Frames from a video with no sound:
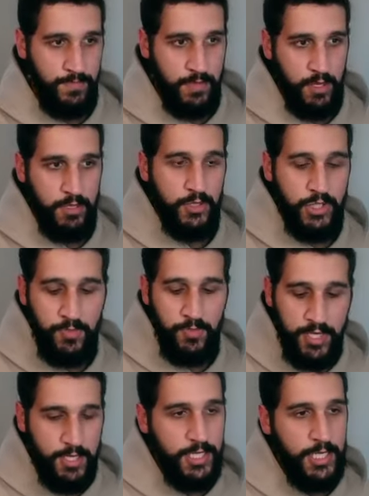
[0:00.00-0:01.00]
You should be
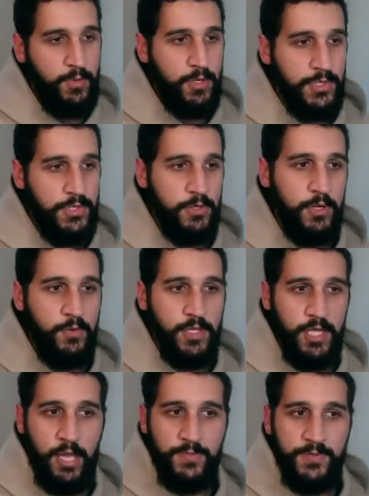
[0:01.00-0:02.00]
getting emails through it. It
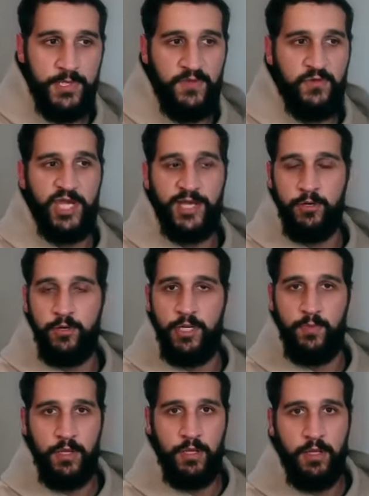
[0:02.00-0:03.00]
really helps us if you check your
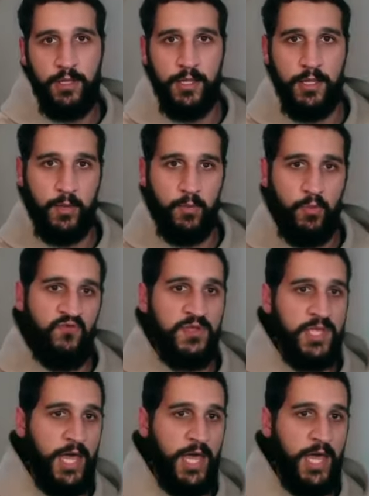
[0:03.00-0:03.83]
email and then like move us